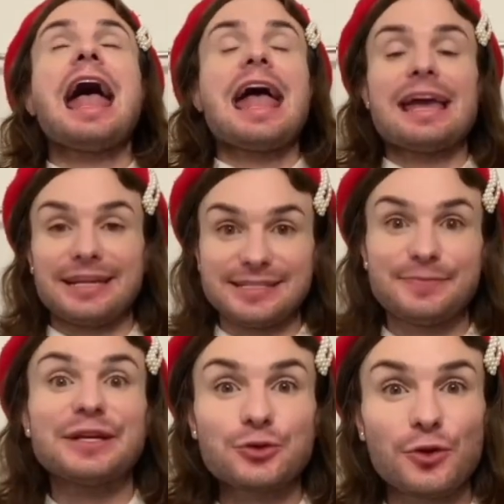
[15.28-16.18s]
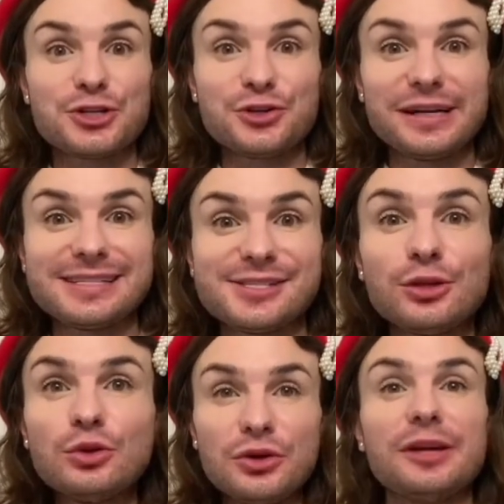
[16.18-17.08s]
And it's been torturous to
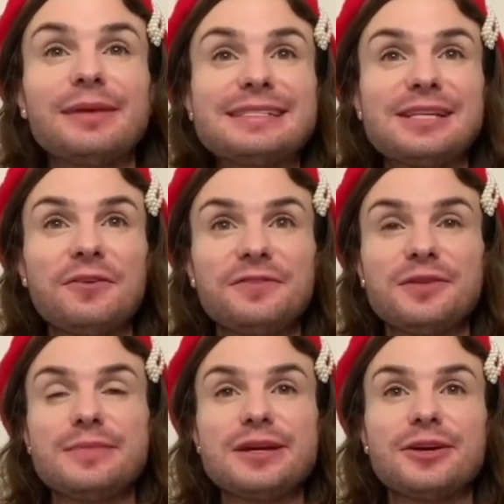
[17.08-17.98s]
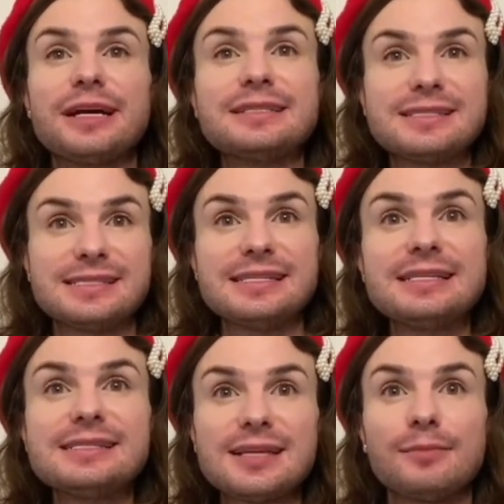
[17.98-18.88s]
look at myself in the mirror and see
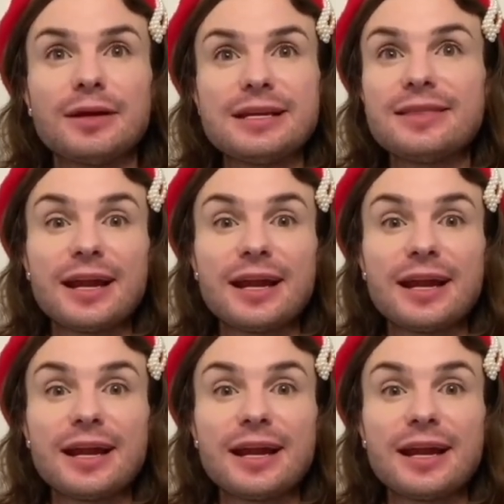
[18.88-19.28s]
somebody that